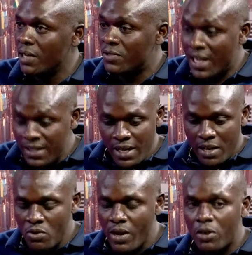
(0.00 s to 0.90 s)
Yeah. If
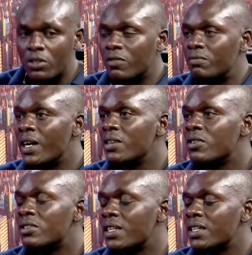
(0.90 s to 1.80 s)
I do a lot of
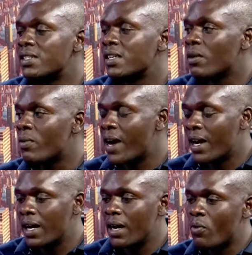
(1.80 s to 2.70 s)
manual stress,
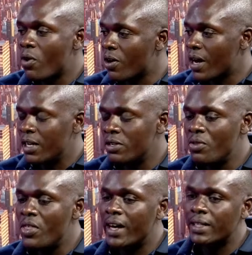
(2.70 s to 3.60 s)
work, walk and
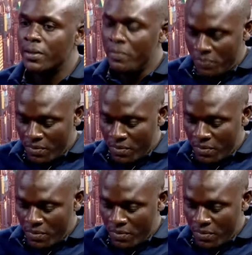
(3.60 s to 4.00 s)
do that,